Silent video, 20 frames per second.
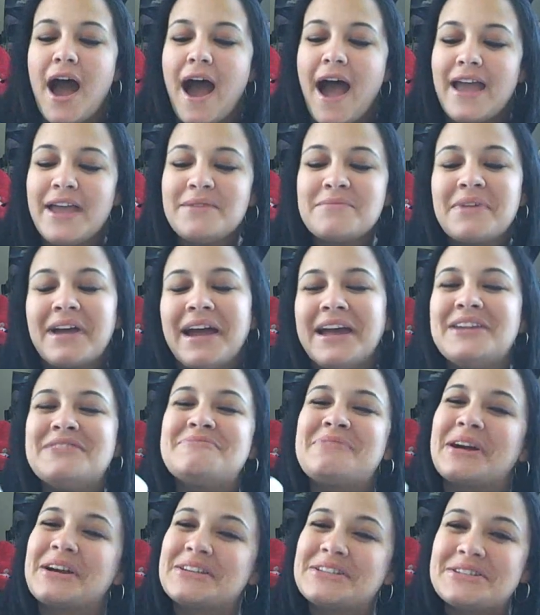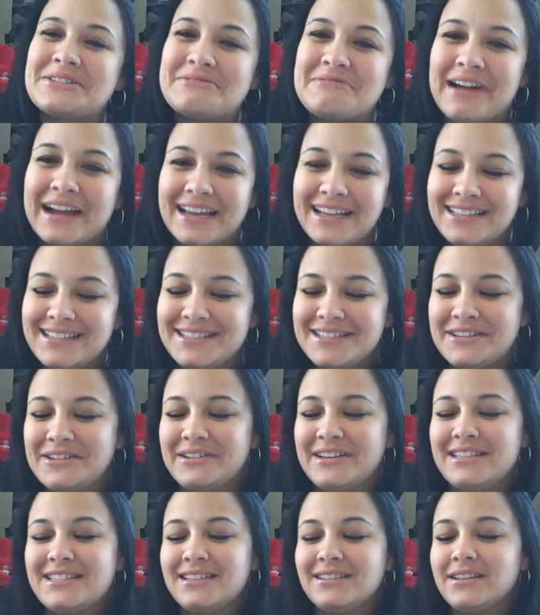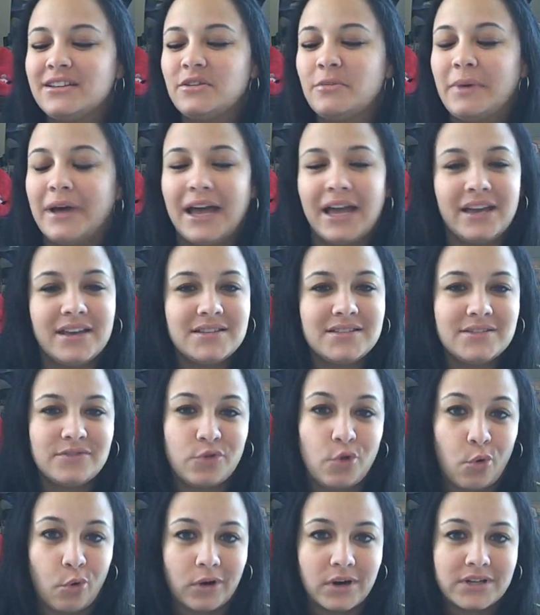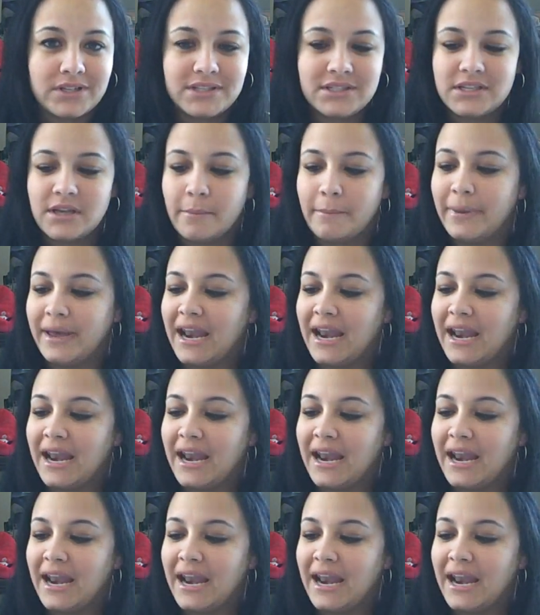I am kind of partial to white, so it's a little biased, of course,